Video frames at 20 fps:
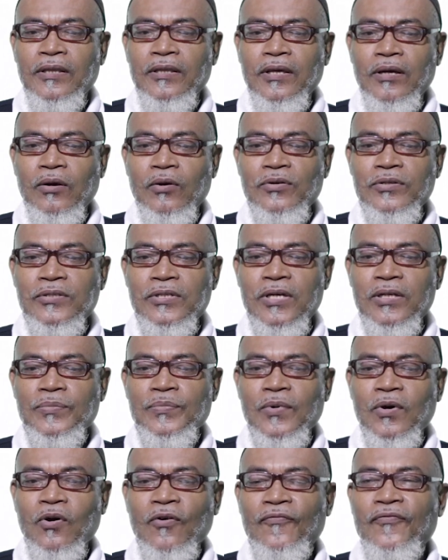the
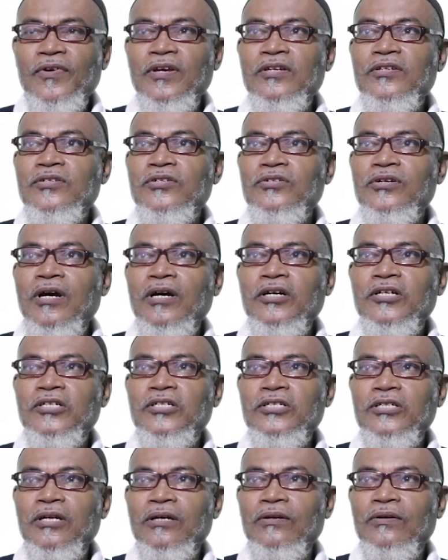concept of
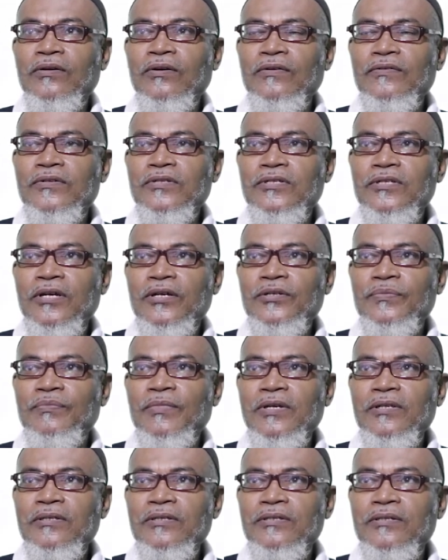instruction
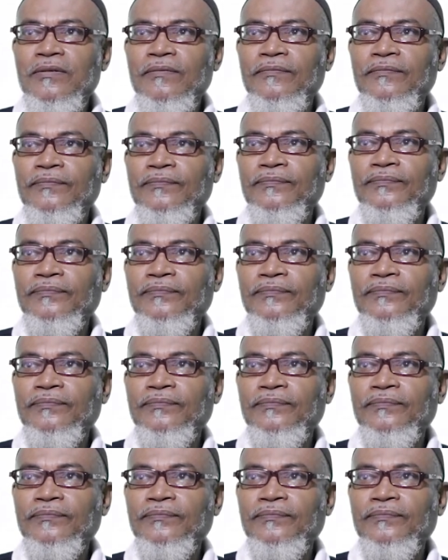statements